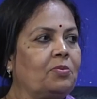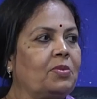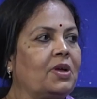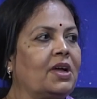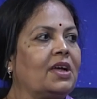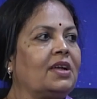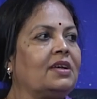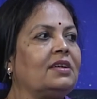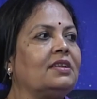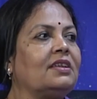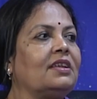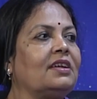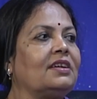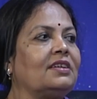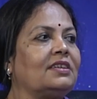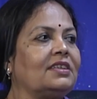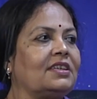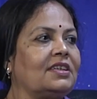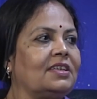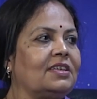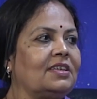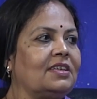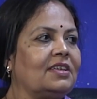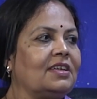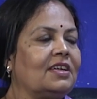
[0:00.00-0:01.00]
bad
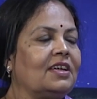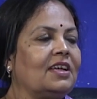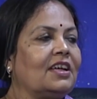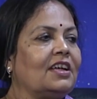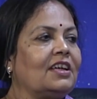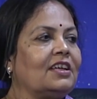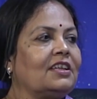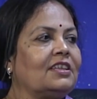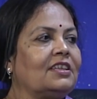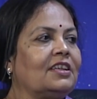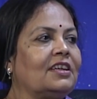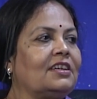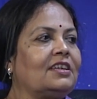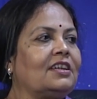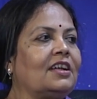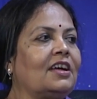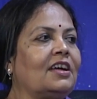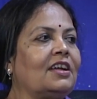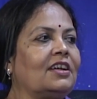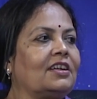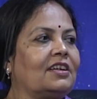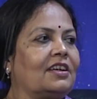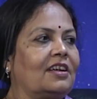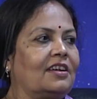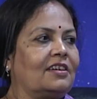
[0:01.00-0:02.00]
that
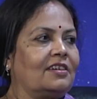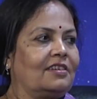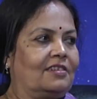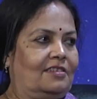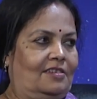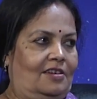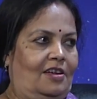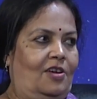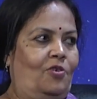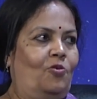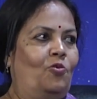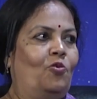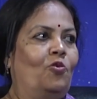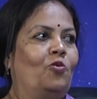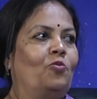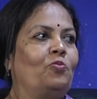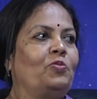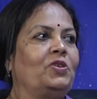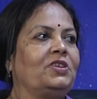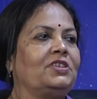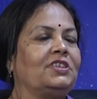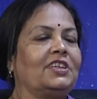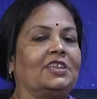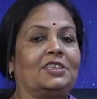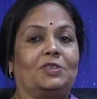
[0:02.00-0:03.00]
our
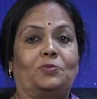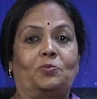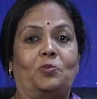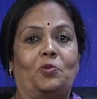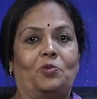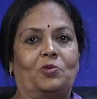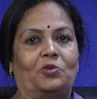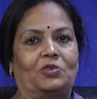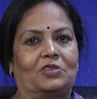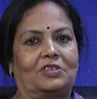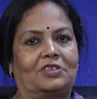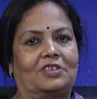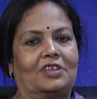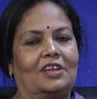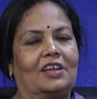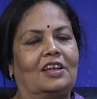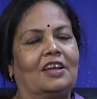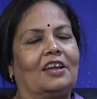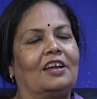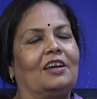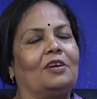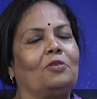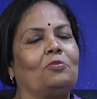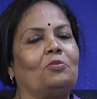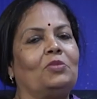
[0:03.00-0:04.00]
home is exposed.
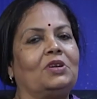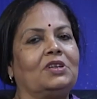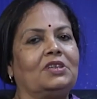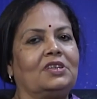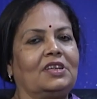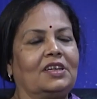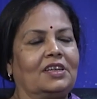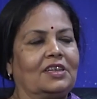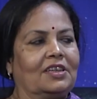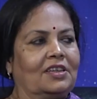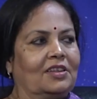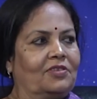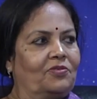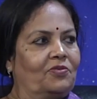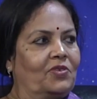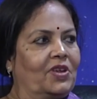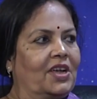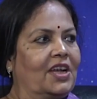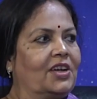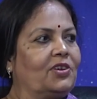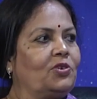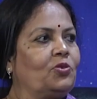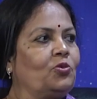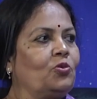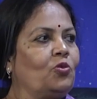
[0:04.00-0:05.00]
But then we
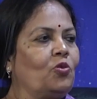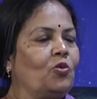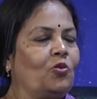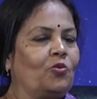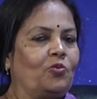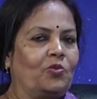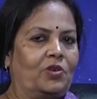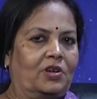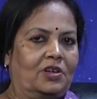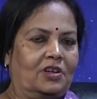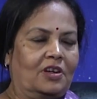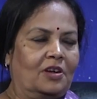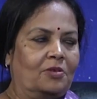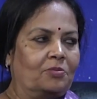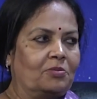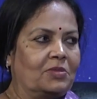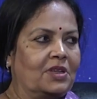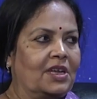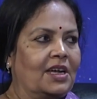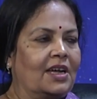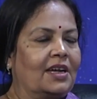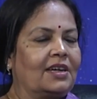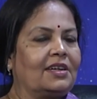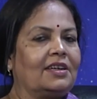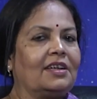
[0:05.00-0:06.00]
had to overcome
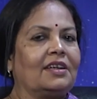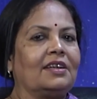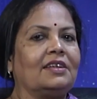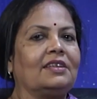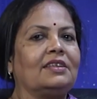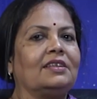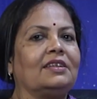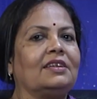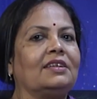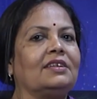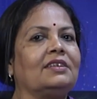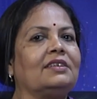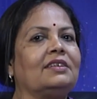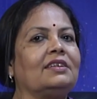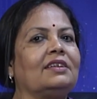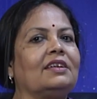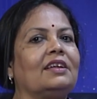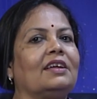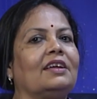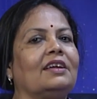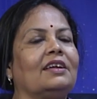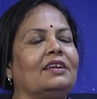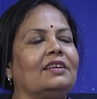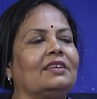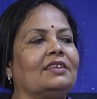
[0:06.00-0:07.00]
that, and then
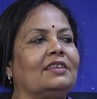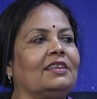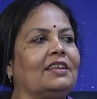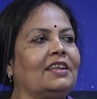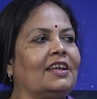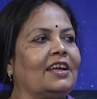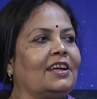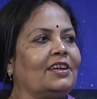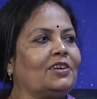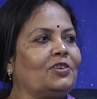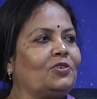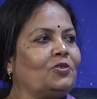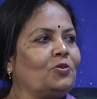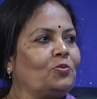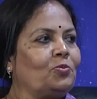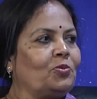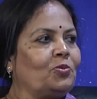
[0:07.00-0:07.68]
they had to